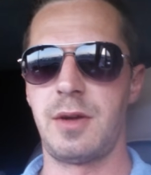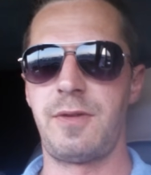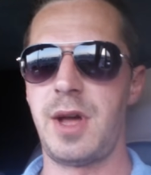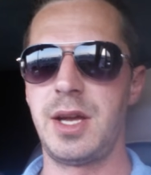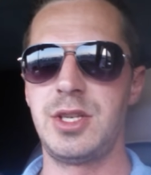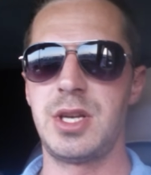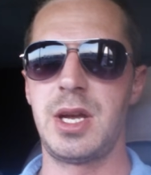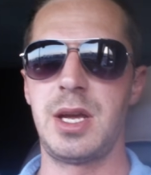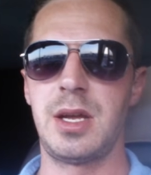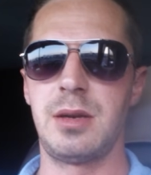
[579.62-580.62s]
Flying
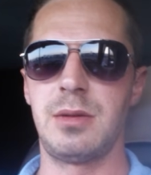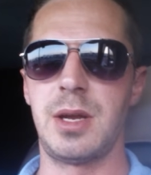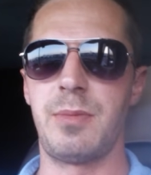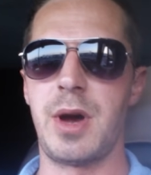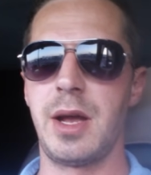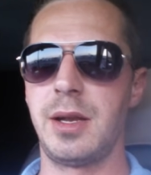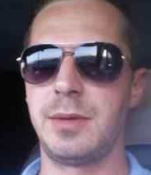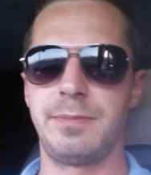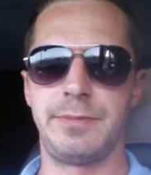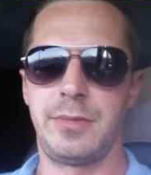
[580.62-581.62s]
J and
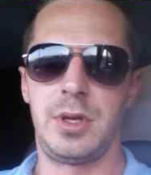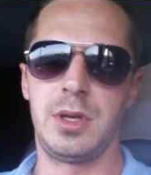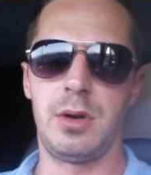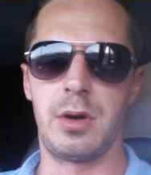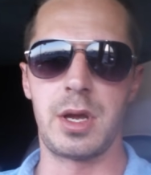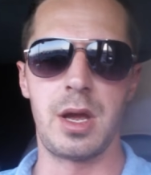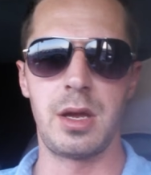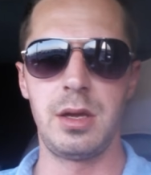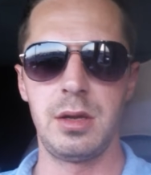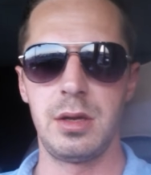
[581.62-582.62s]
Pilot. I mean, they're
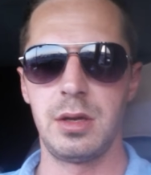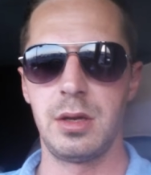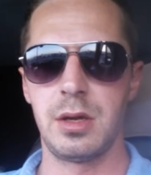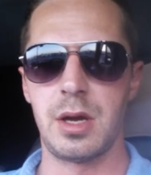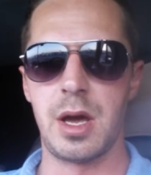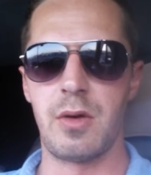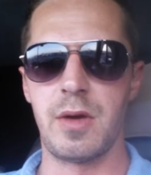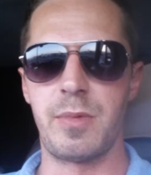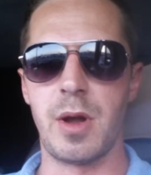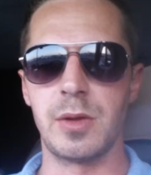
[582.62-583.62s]
okay. I don't
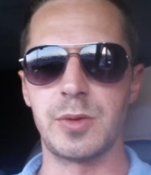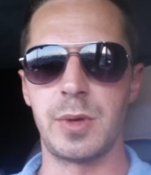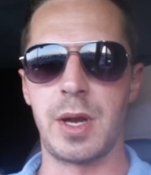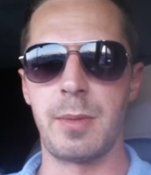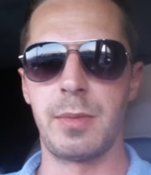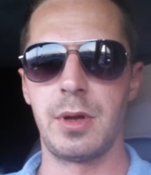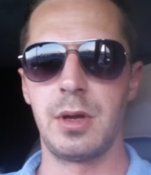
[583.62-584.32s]
have problems with them.